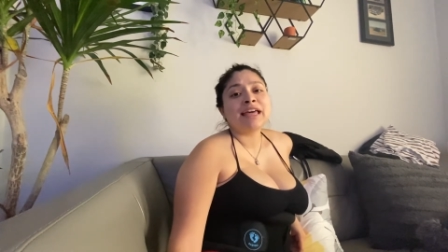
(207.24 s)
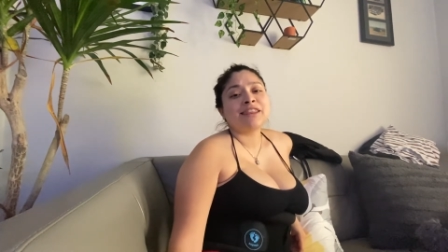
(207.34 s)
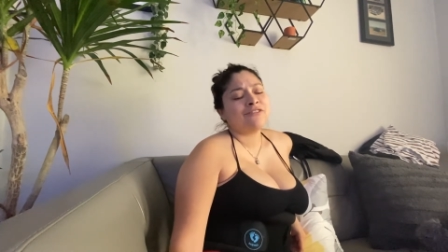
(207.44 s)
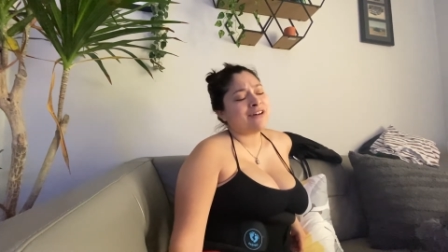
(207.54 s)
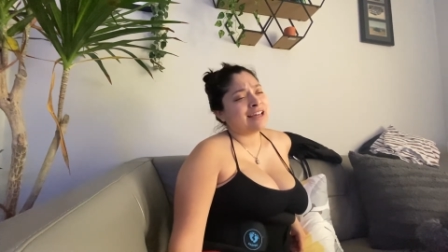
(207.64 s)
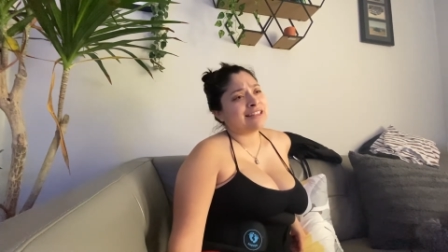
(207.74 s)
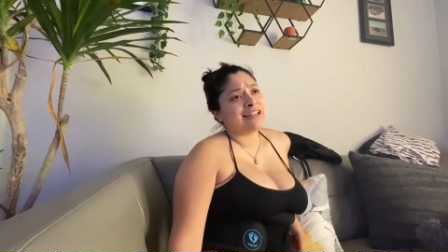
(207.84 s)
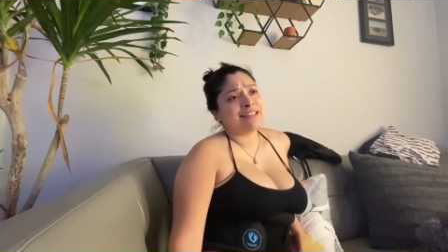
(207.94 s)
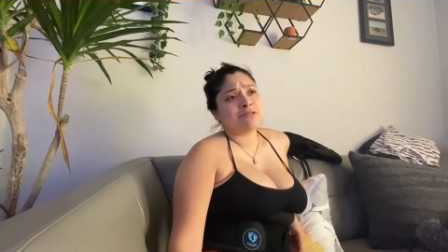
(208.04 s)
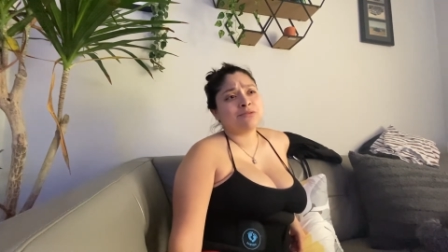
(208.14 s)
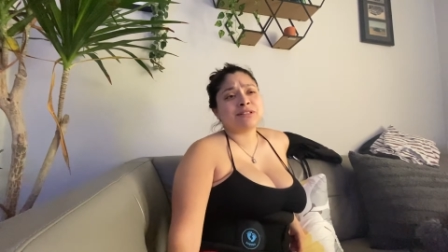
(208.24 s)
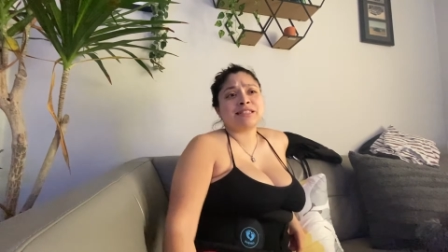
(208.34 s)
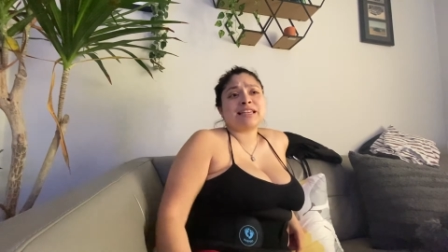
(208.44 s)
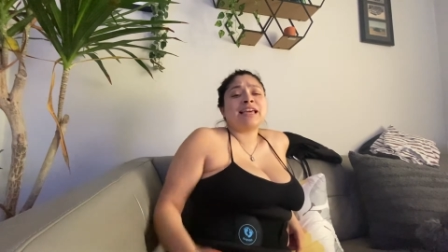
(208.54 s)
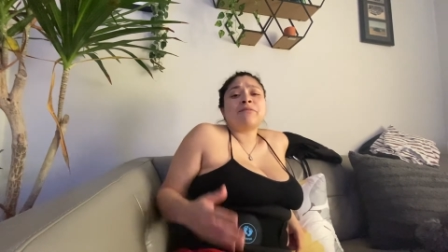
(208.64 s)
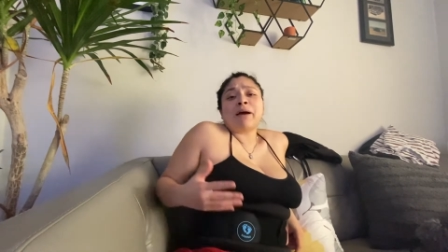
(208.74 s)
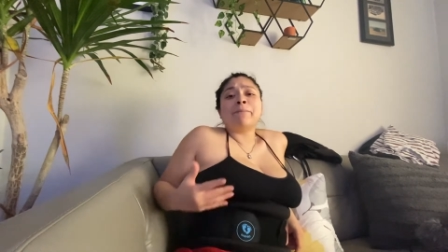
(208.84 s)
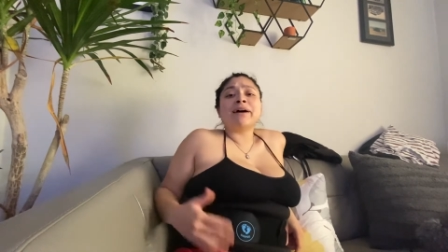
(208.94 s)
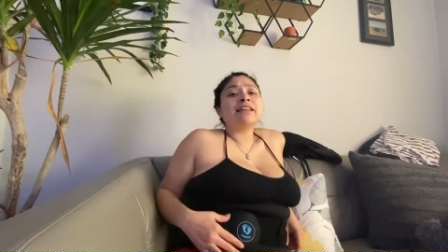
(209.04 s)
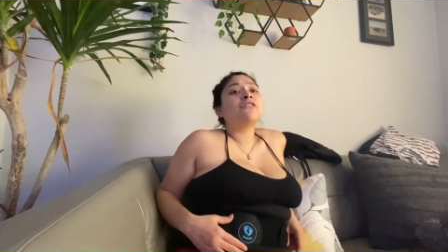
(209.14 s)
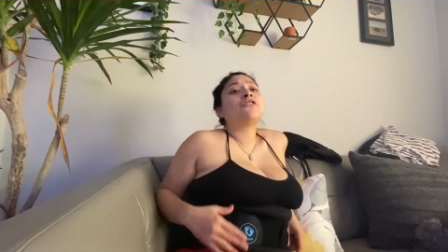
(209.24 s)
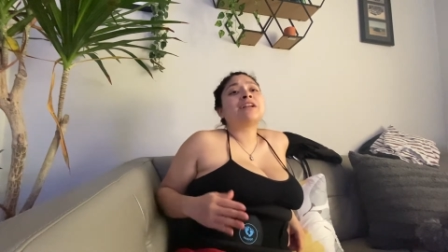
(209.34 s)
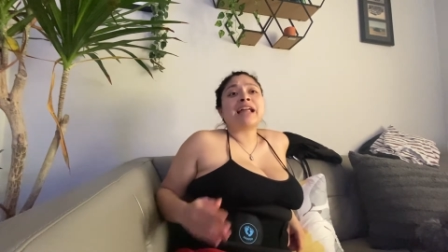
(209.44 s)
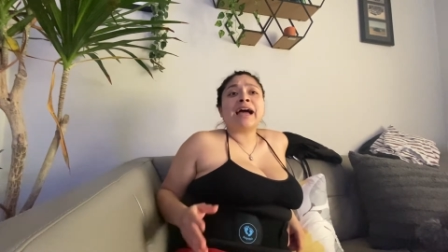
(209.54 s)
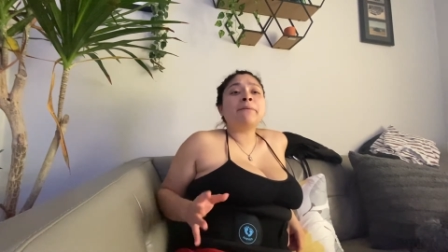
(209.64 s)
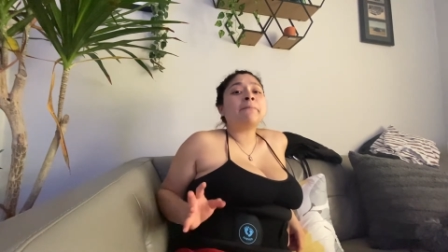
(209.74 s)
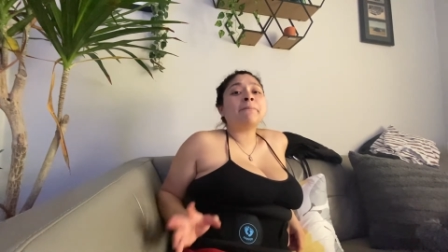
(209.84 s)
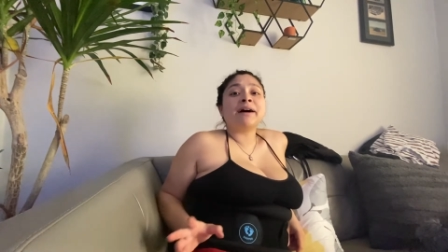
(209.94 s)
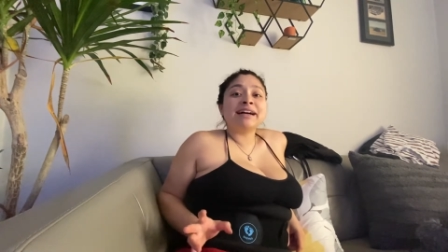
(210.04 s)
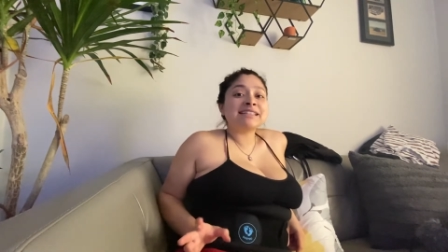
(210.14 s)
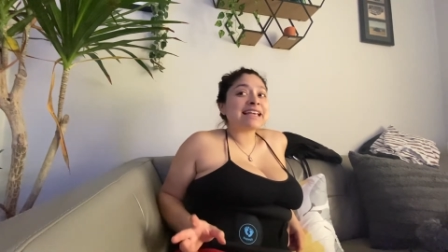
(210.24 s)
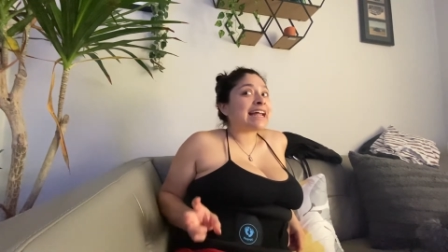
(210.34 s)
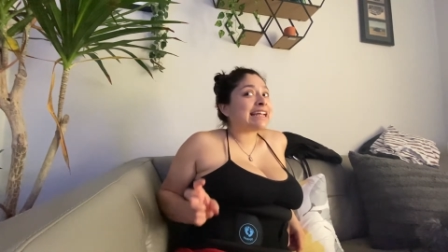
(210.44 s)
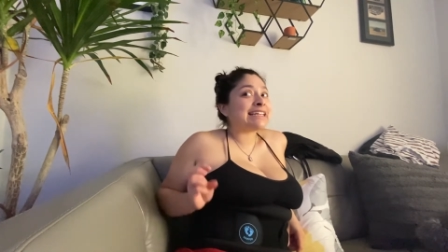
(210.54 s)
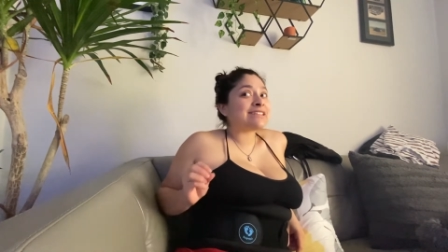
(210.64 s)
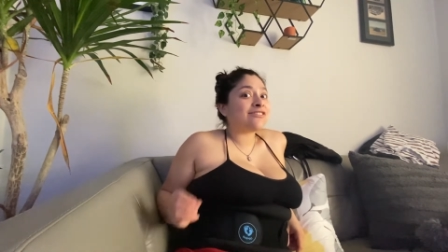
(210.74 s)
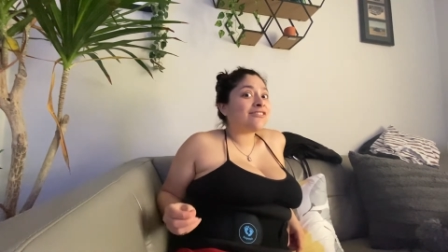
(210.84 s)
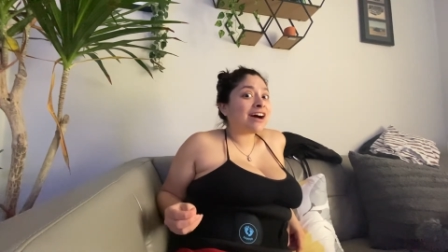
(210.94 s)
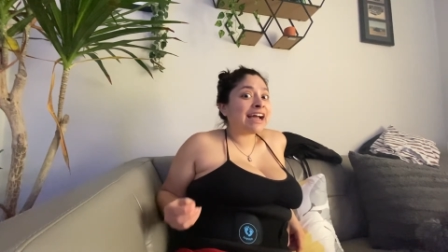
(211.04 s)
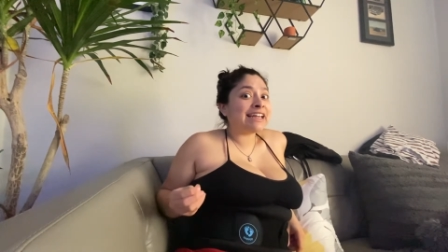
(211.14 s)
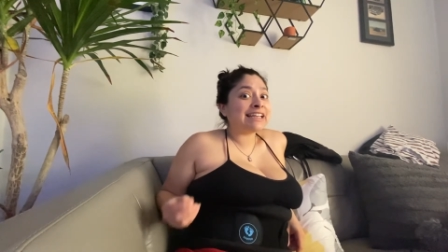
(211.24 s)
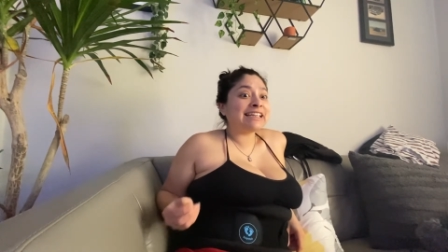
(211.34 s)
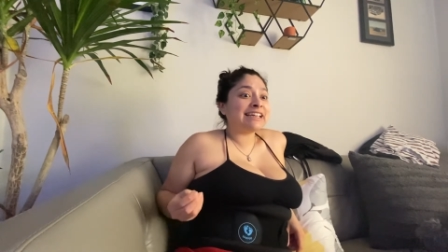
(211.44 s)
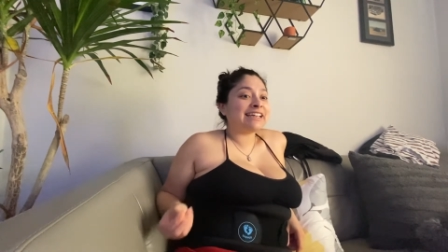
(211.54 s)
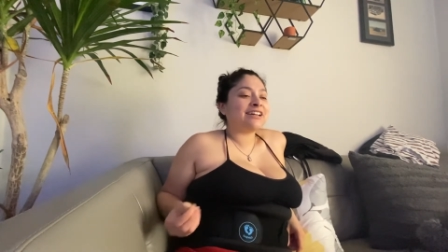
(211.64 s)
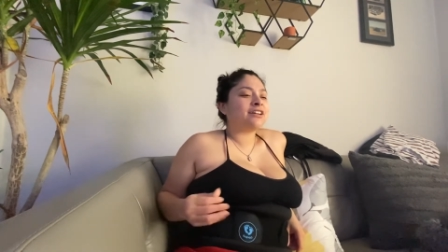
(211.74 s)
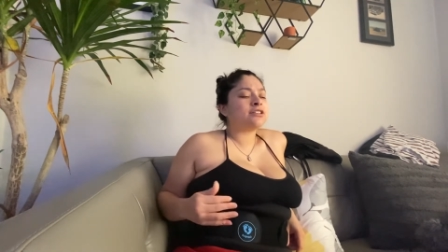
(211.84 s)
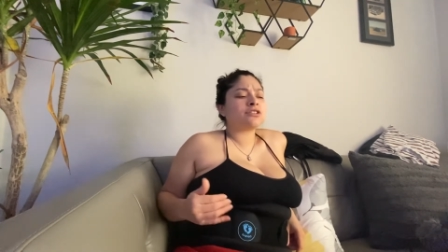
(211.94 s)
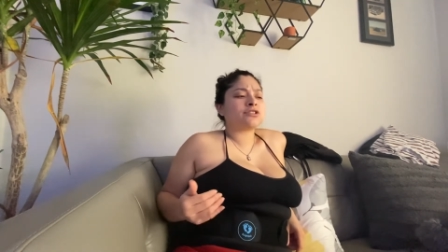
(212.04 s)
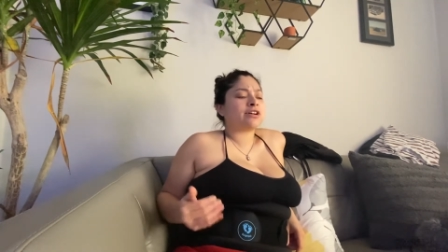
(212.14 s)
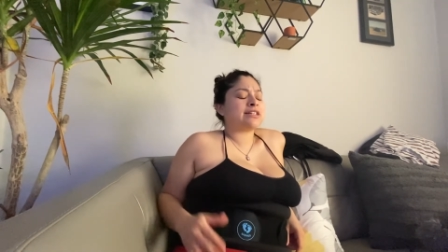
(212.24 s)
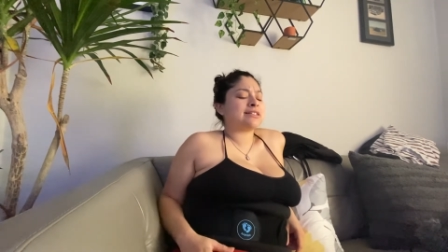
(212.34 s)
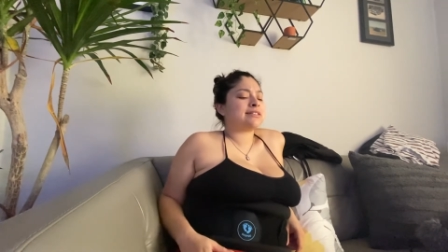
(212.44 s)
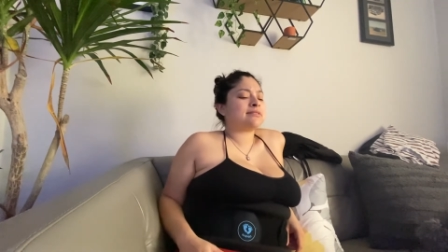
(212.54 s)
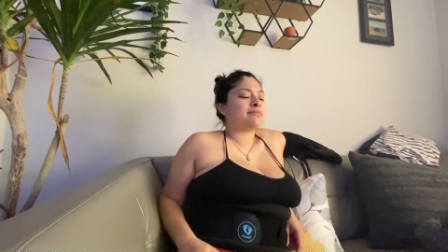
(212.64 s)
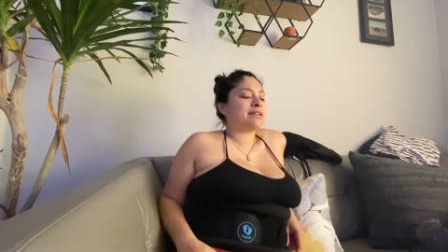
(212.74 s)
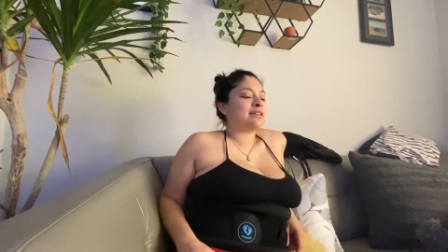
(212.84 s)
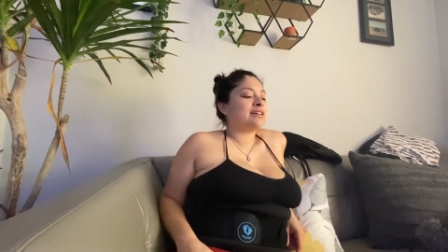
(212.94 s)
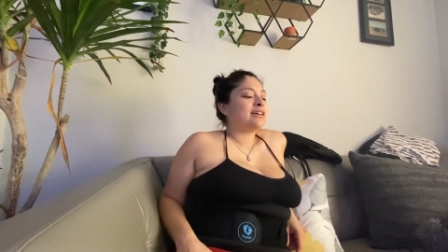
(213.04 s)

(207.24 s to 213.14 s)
The fact that he was in my belly for nine months and he's finally here is just crazy to me.